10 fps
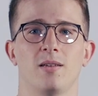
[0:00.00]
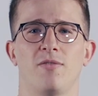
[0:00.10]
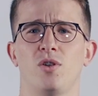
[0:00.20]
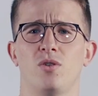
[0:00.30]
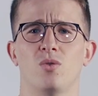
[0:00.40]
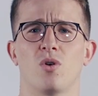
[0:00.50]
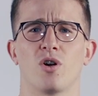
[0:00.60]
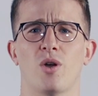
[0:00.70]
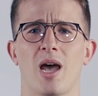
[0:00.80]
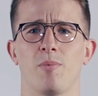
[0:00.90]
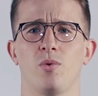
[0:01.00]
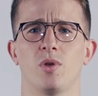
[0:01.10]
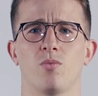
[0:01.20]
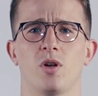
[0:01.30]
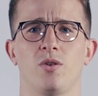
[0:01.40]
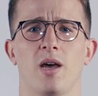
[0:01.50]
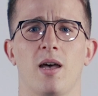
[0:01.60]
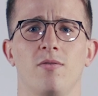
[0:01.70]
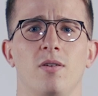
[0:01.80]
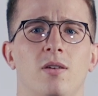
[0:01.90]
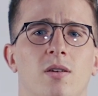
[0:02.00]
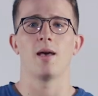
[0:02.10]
If you do, are you happy with the one you have?